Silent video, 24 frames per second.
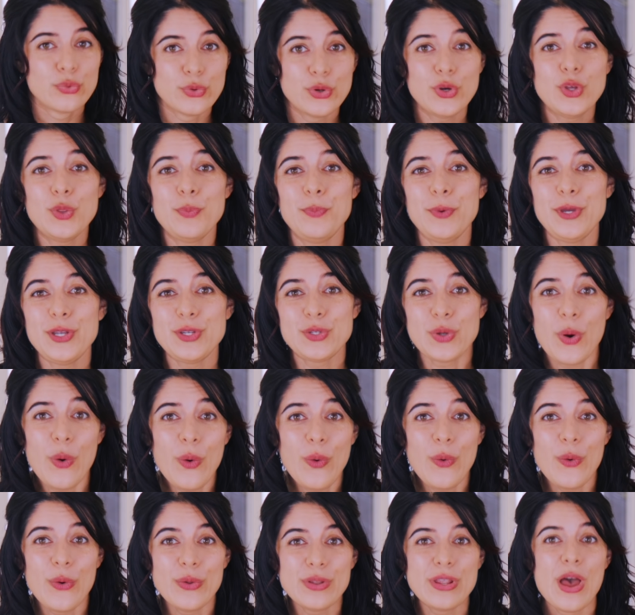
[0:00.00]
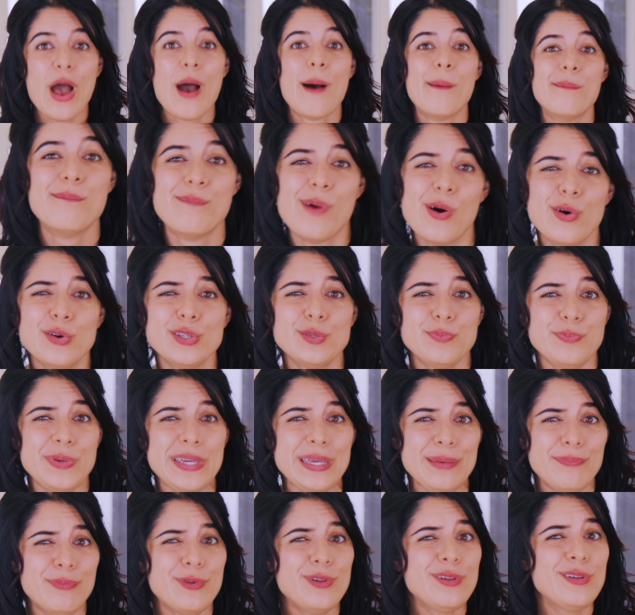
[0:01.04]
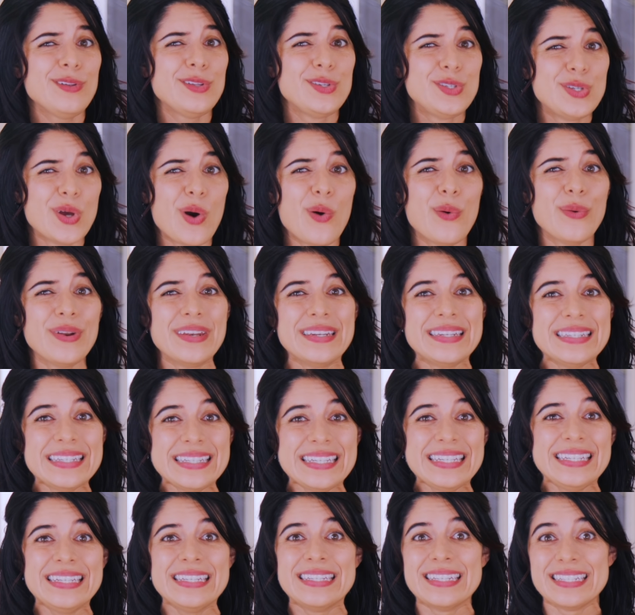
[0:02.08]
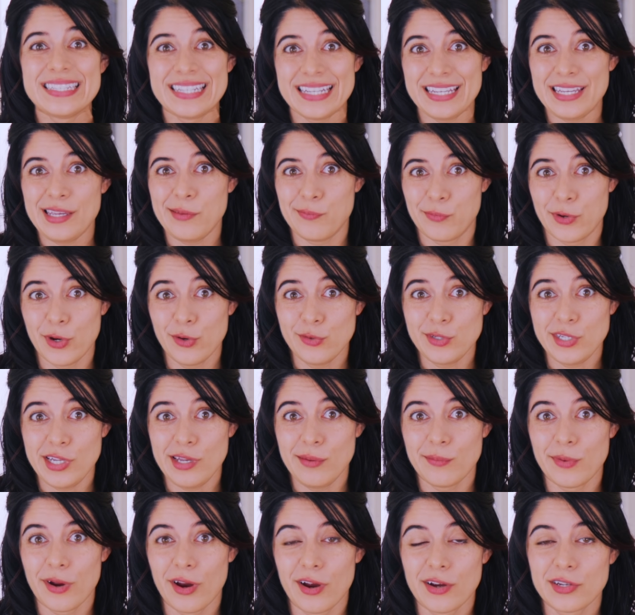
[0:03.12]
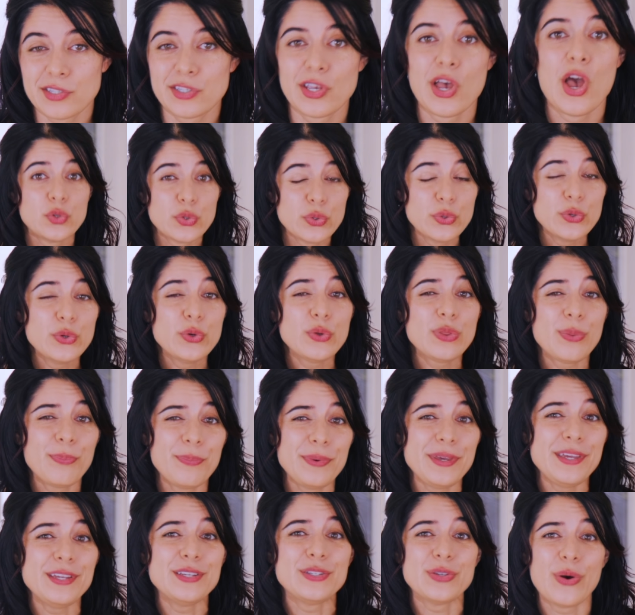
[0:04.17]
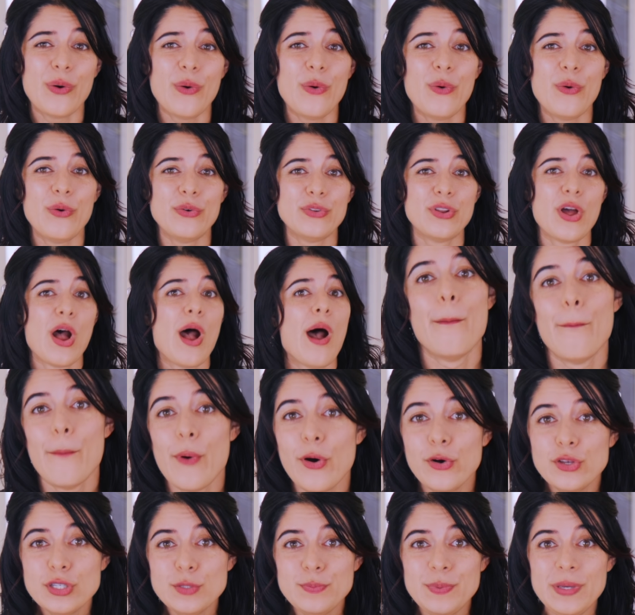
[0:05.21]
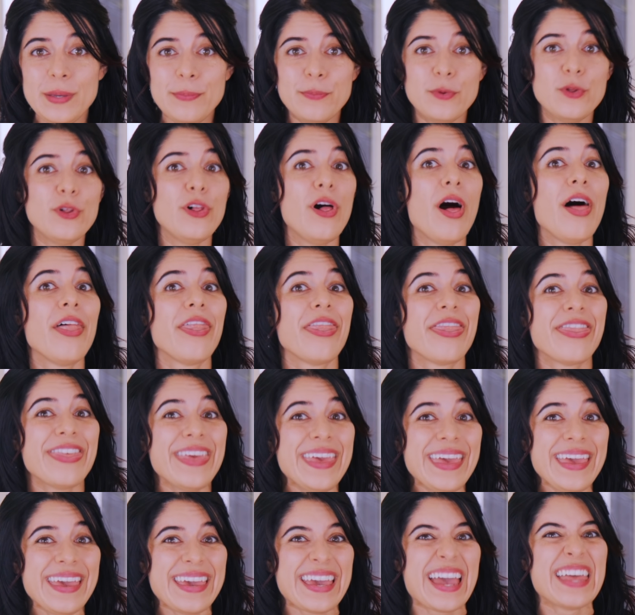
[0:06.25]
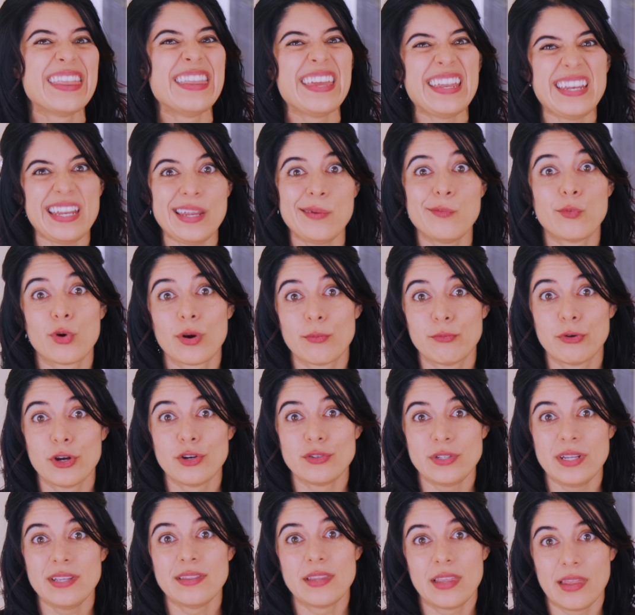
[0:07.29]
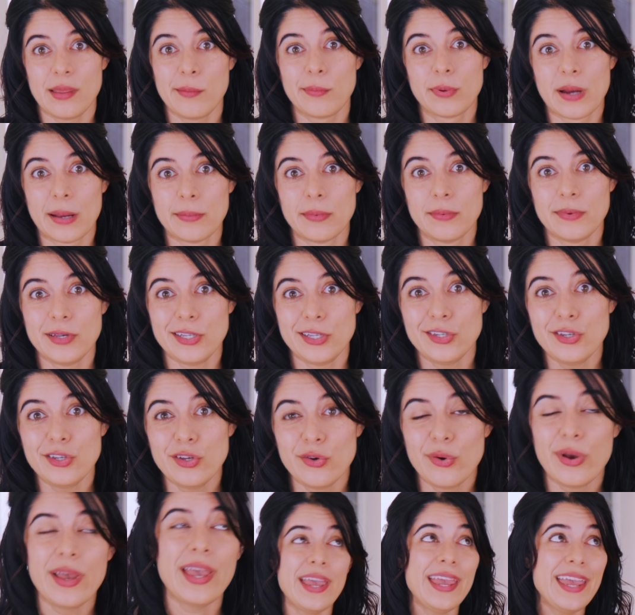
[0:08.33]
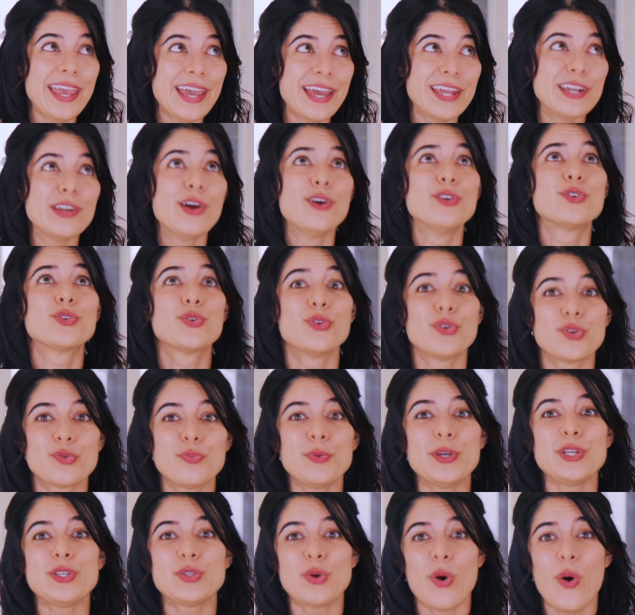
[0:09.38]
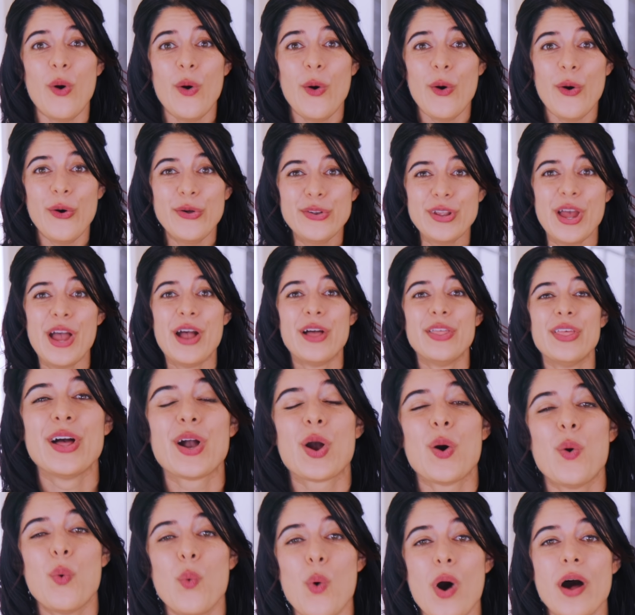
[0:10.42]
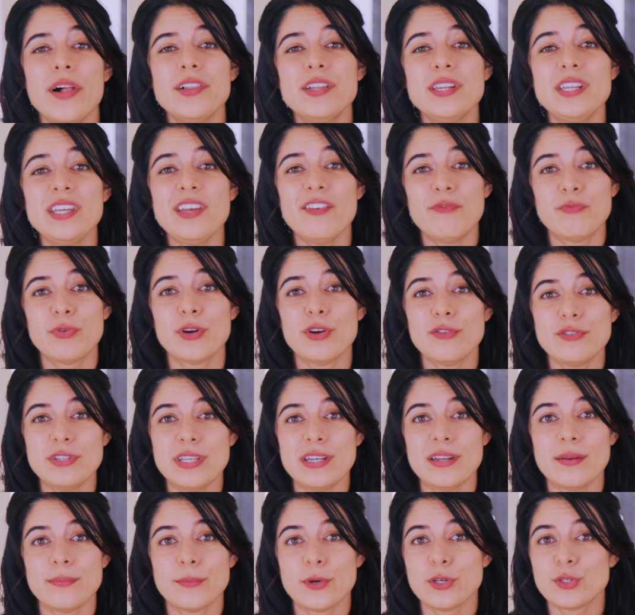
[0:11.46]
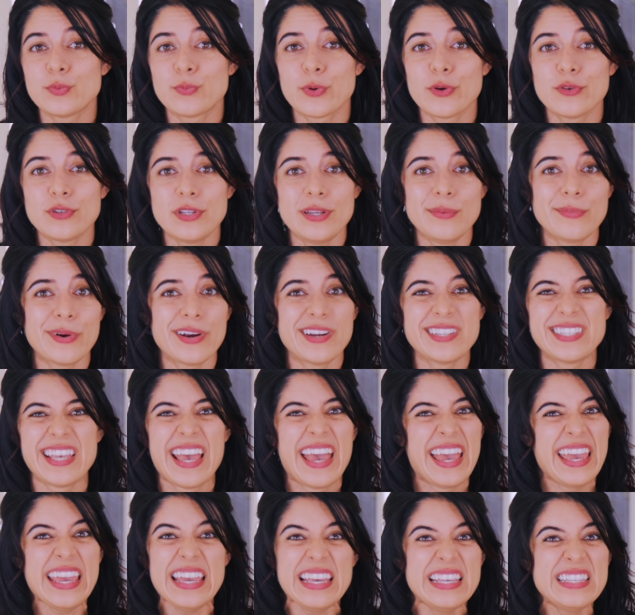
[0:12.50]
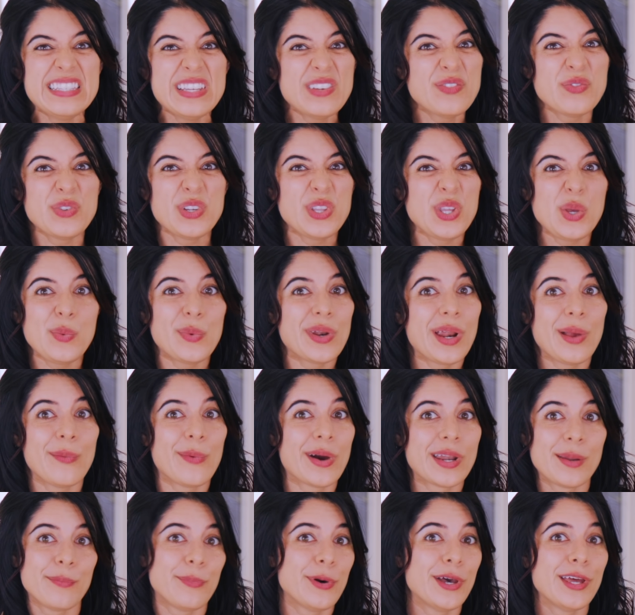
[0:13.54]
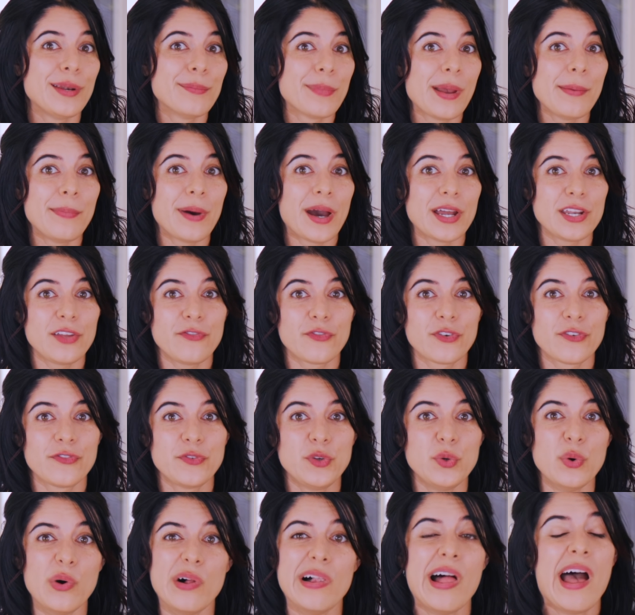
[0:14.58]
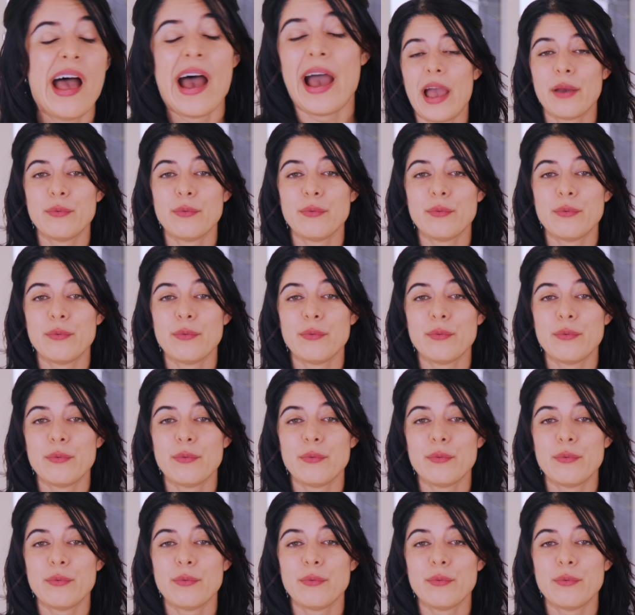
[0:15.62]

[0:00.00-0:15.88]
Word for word: Truth be told, most people don't need to eat protein bars. Truth be told, most people think they need more protein than they probably do. And truth be told, the quality of protein in most protein bars isn't really what I want to put in my body for fuel.